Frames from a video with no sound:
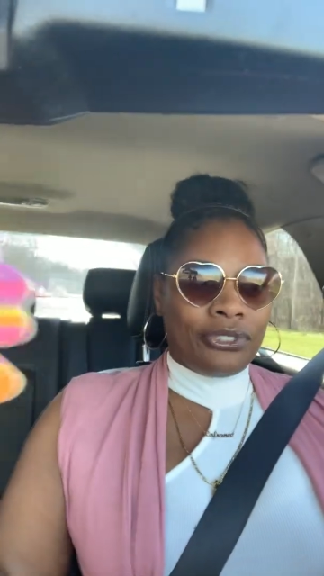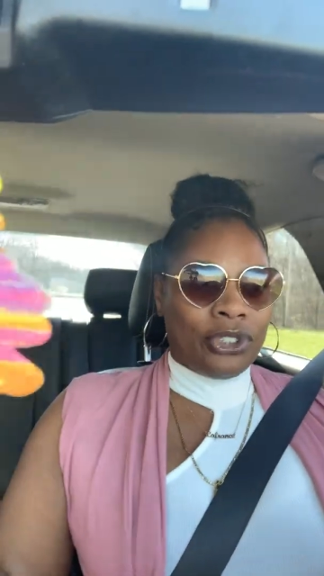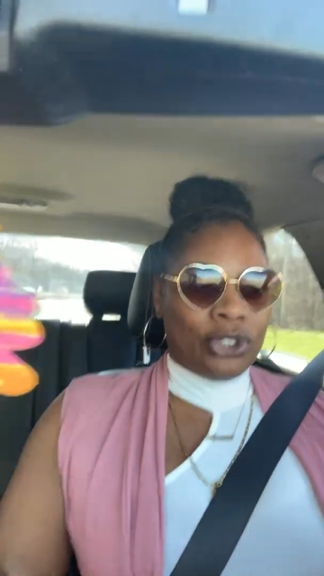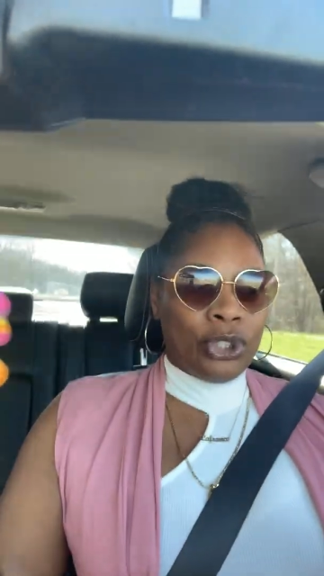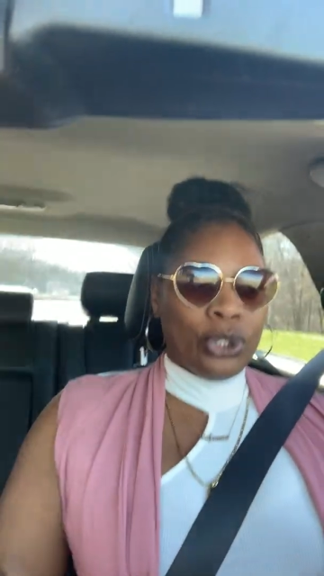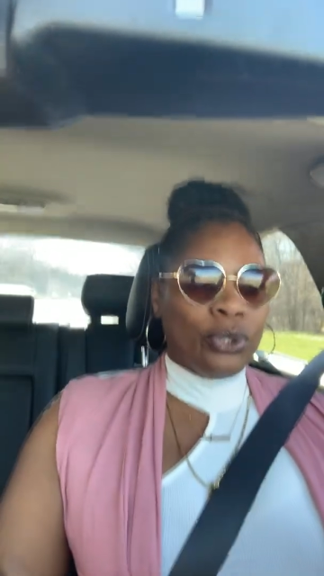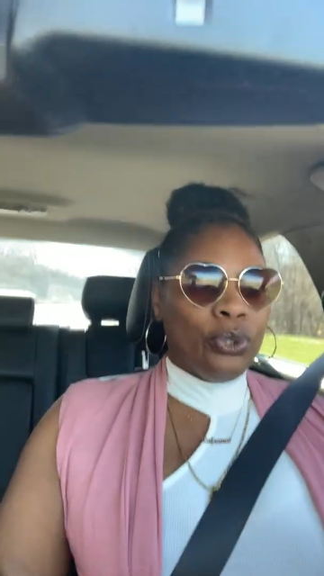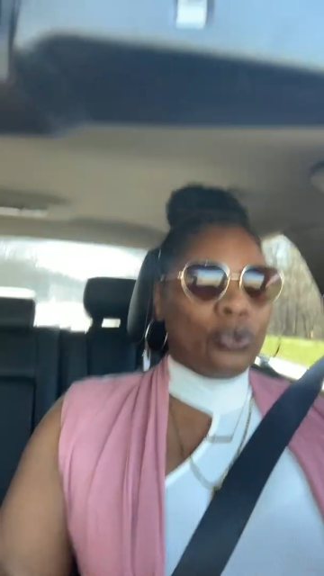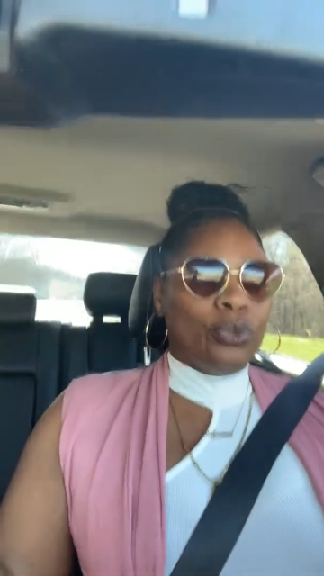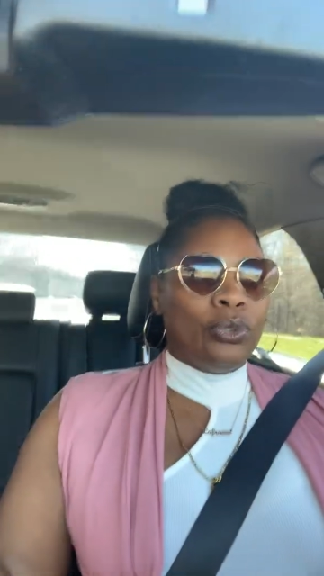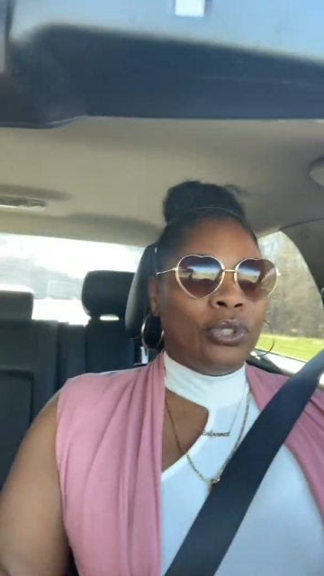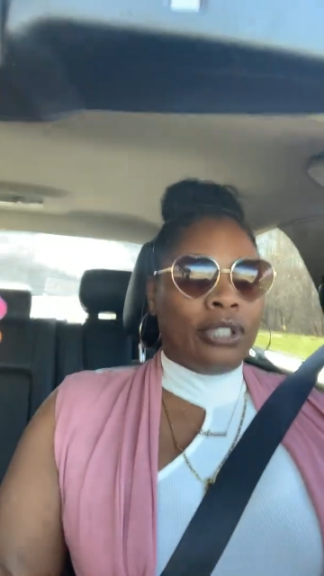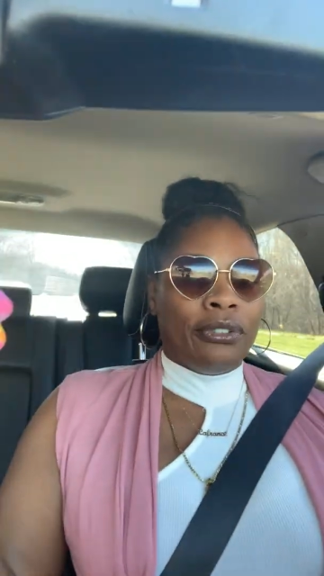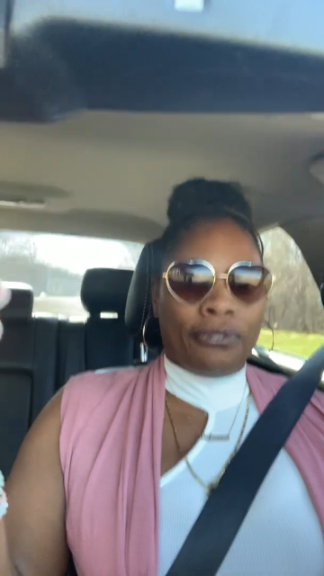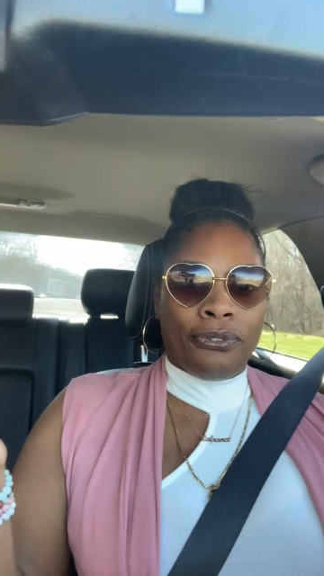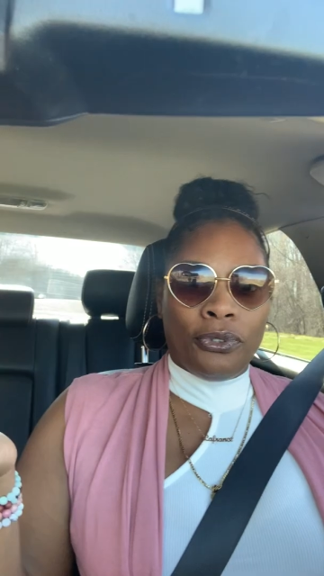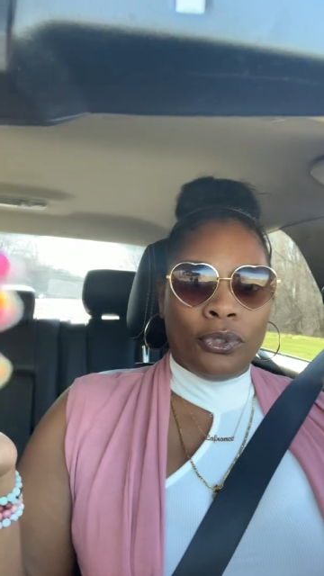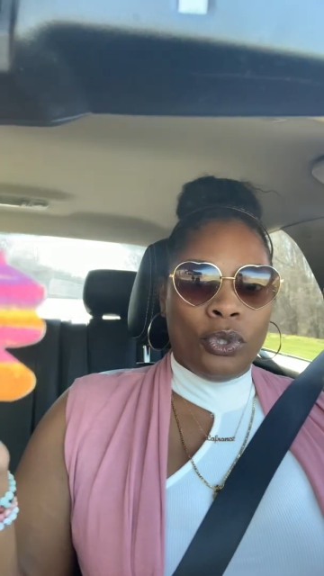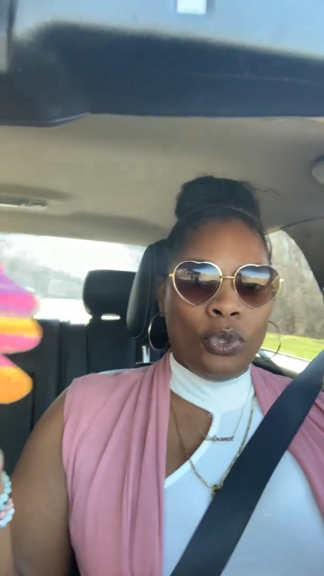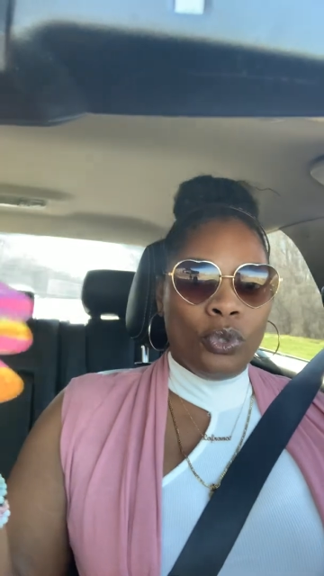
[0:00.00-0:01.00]
tune of
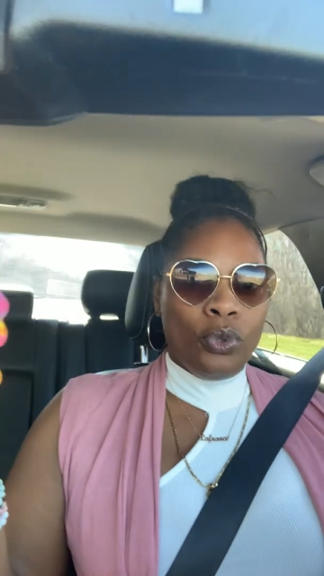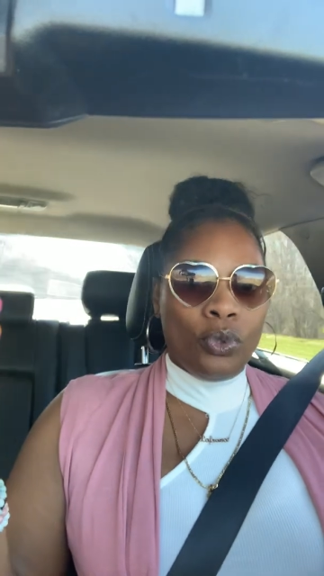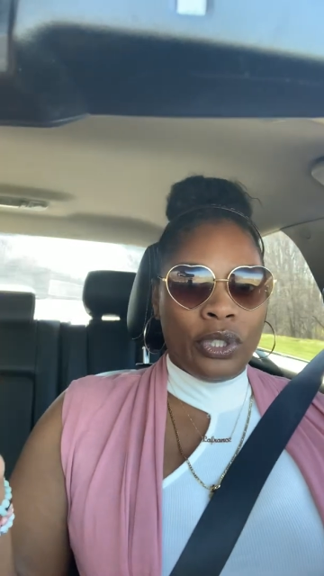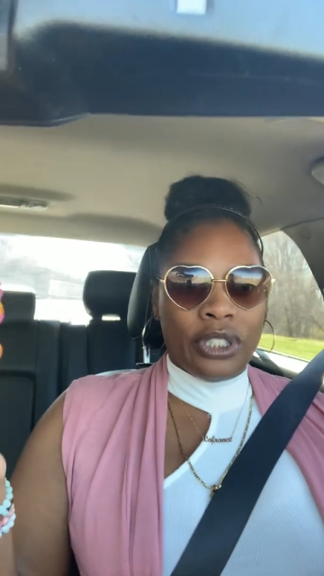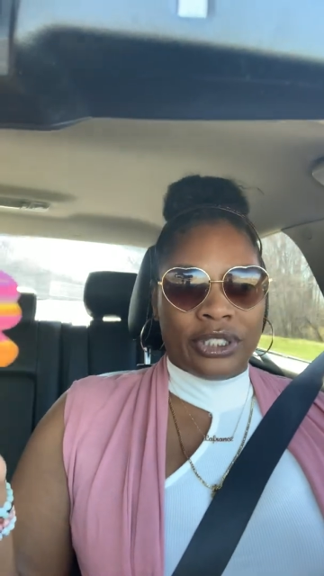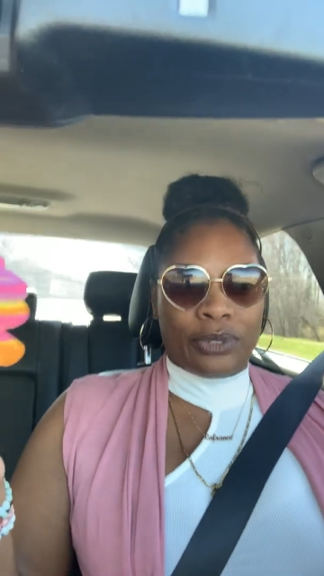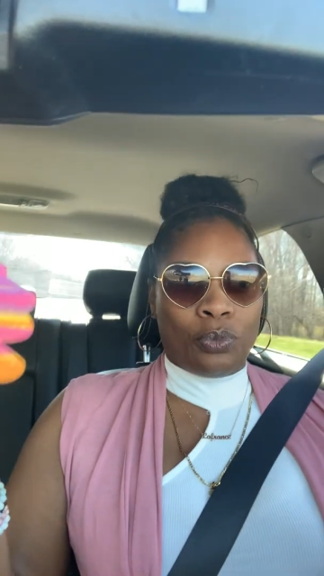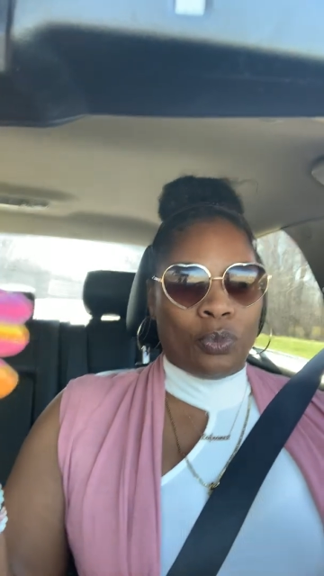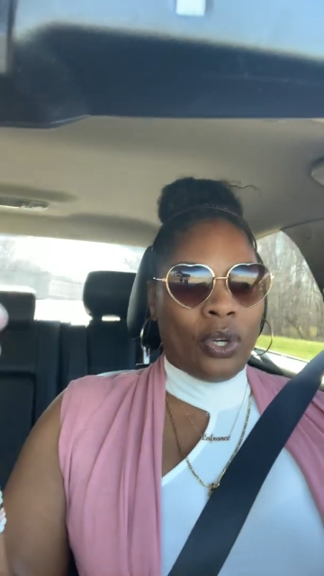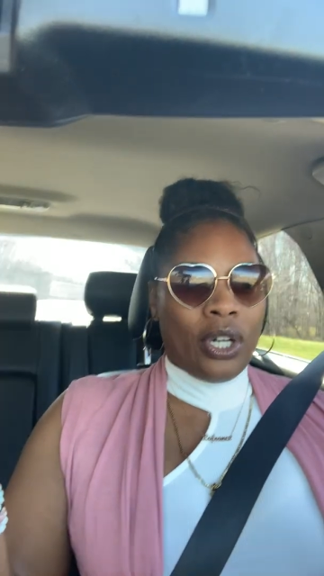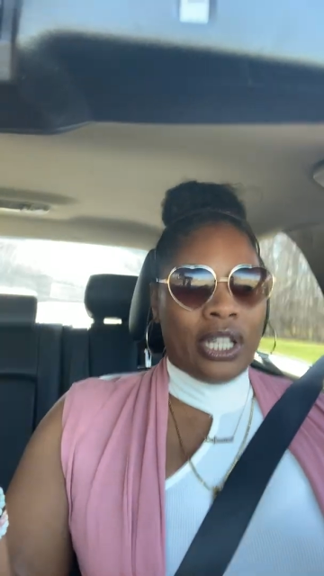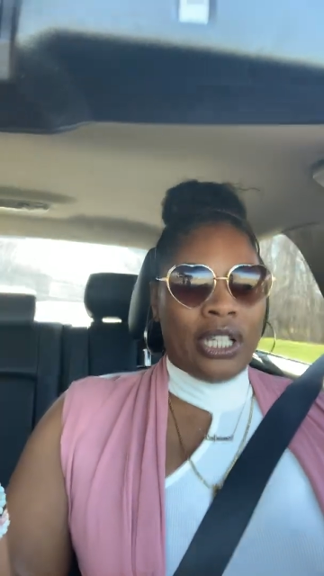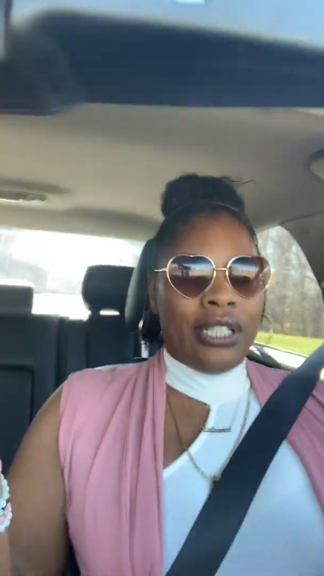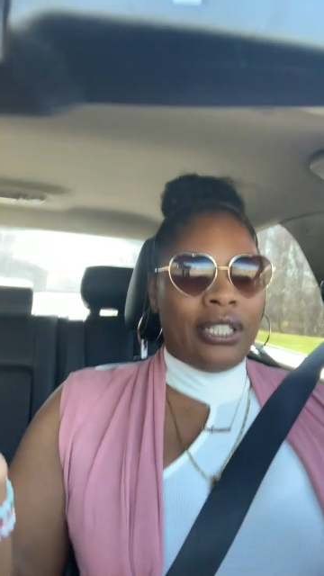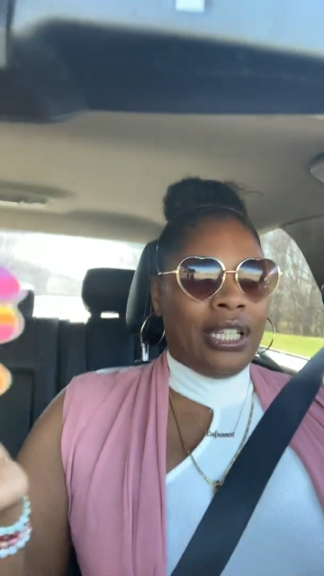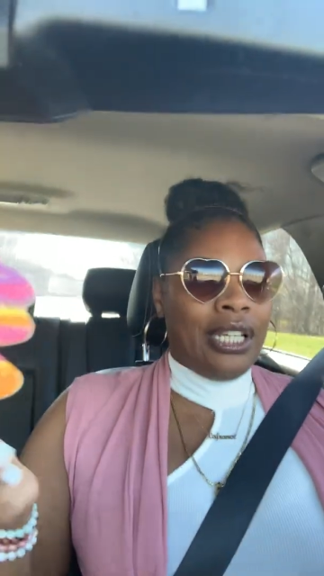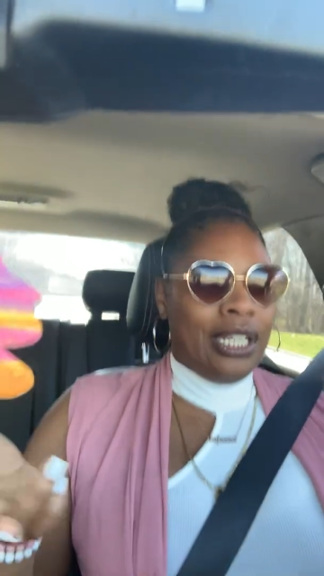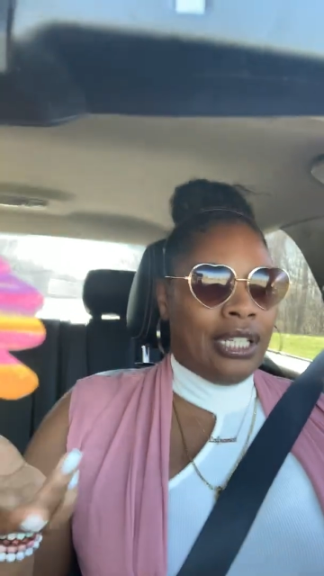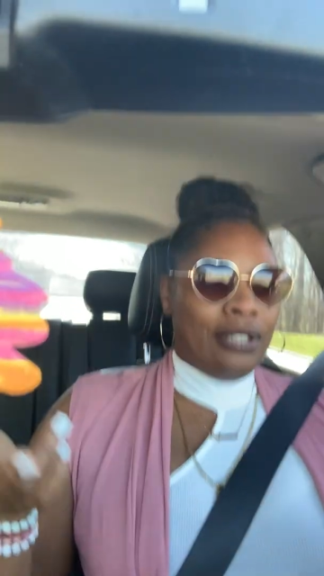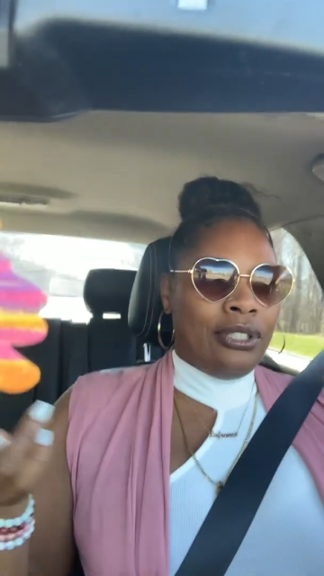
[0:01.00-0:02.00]
who is what,
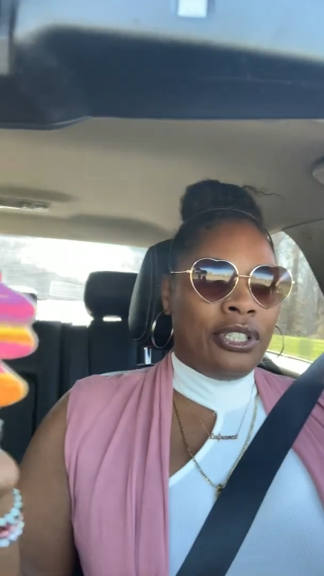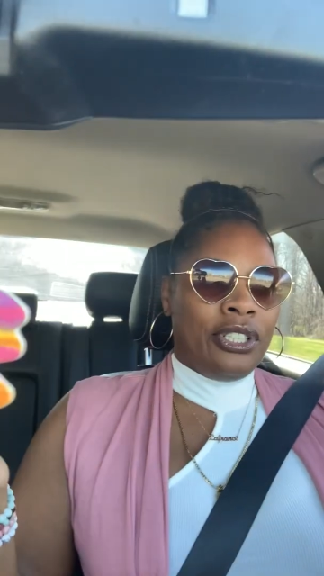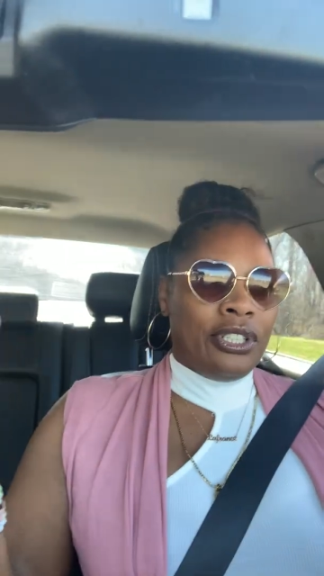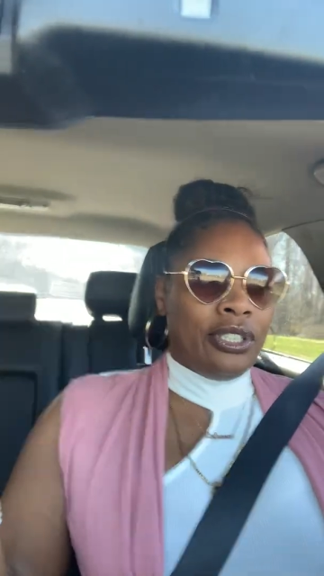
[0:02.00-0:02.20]
and